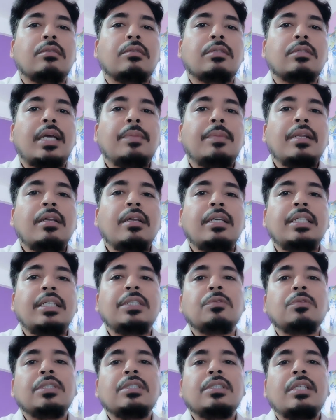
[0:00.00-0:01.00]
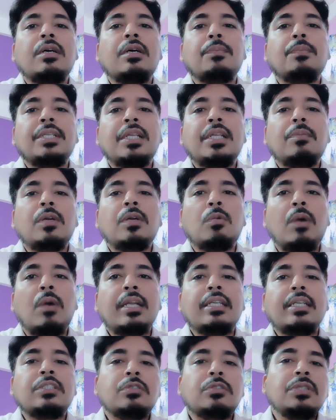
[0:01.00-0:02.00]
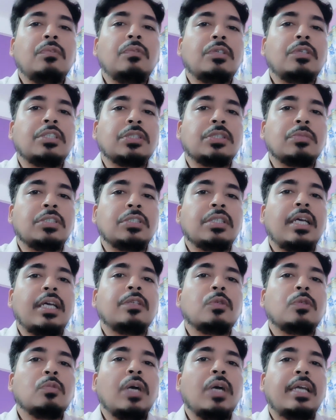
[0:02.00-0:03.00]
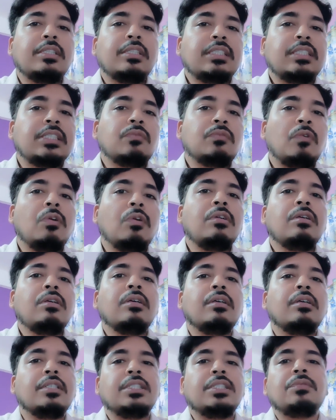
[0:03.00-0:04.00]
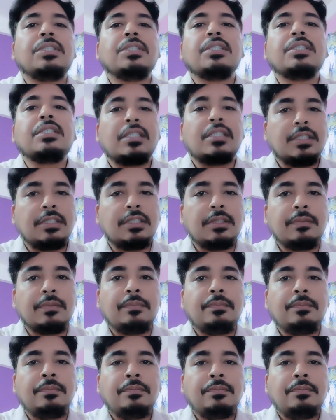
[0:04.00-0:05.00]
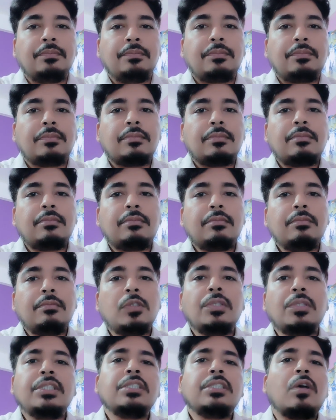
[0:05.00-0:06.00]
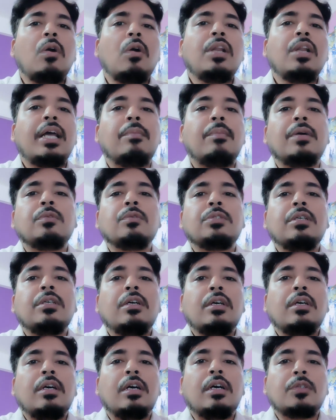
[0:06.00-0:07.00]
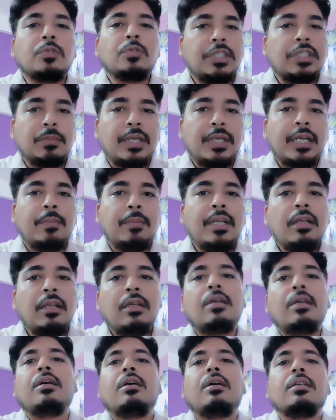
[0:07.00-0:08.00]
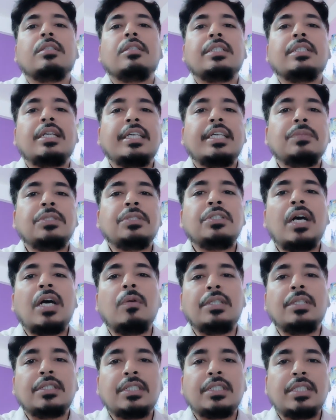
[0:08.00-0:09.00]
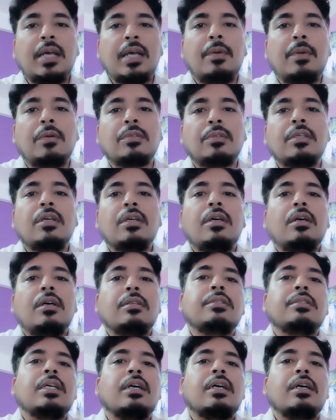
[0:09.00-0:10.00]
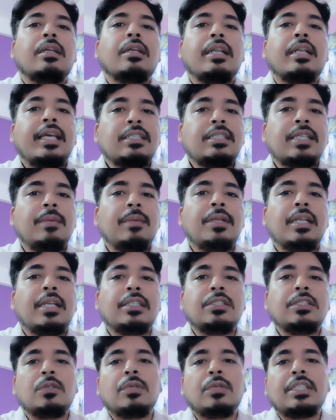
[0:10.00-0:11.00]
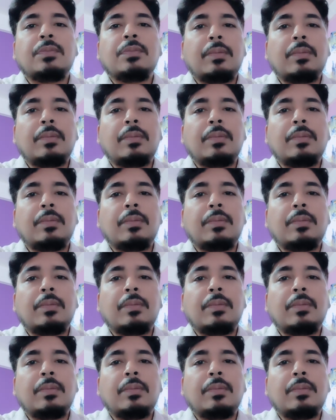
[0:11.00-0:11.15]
cable, it uses the pin number 1 and 3 for transmission and 2 and 6 for receiving the signals. So this is all about twisted pair cable. In the next video, I will discuss about the next cable that is known as